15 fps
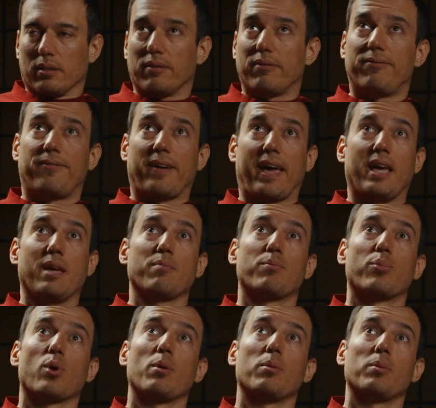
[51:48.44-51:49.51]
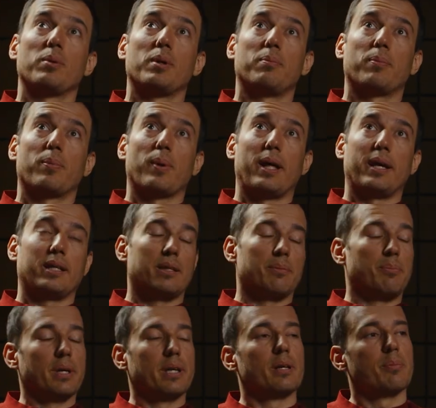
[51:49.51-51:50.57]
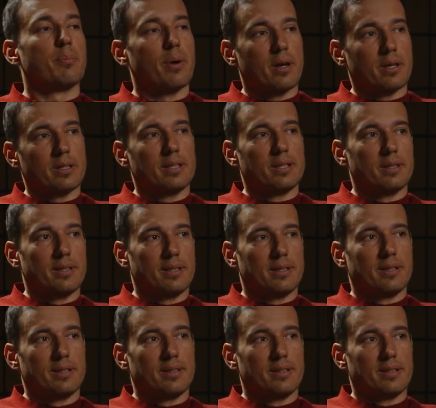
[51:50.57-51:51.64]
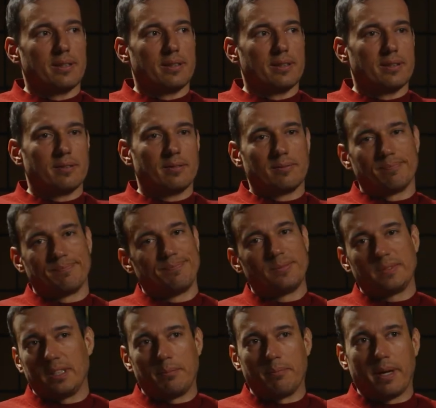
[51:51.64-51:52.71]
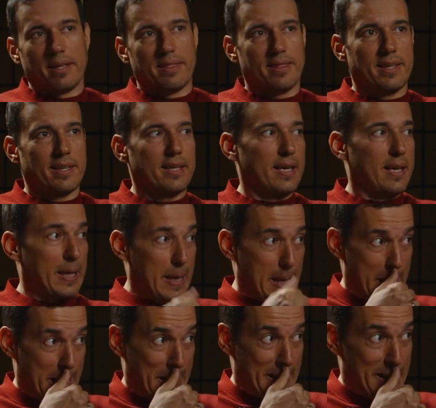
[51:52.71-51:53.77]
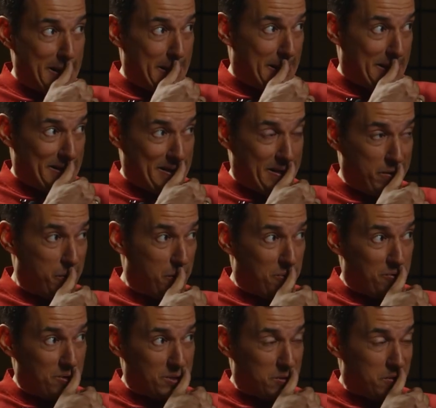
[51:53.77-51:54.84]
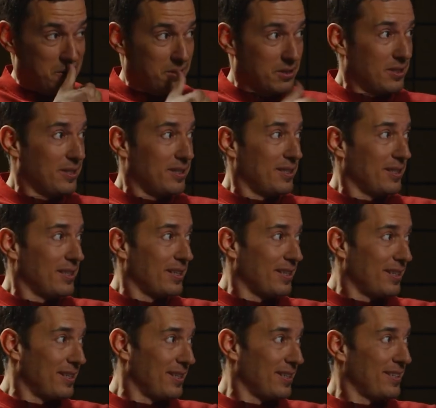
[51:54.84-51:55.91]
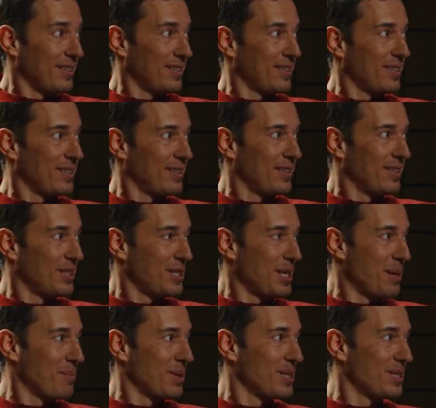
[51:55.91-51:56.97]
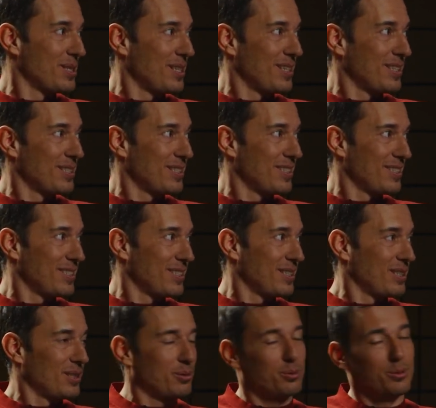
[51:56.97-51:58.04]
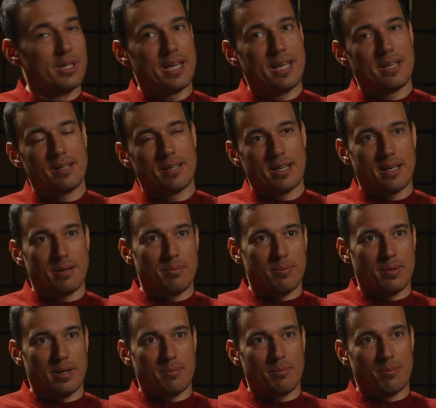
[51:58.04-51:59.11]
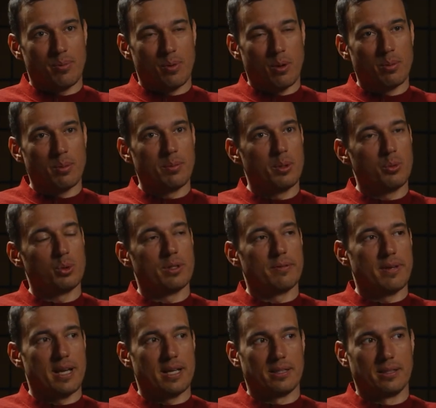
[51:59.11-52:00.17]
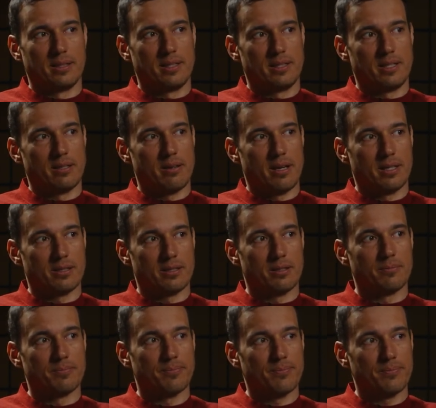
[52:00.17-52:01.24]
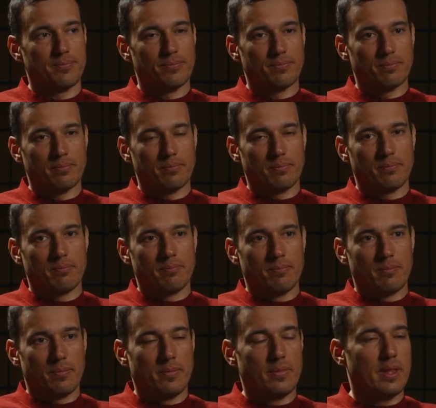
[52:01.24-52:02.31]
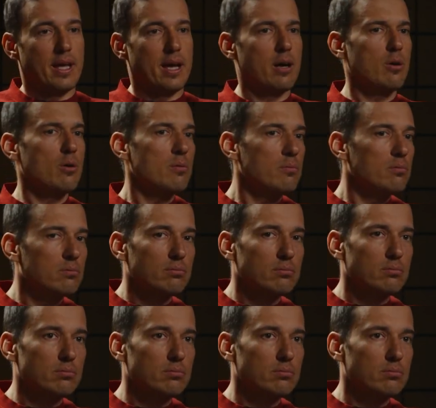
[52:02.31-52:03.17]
fame probably played a bigger part in my thinking and ego was not the same as today, I probably would have had an easier answer. Now,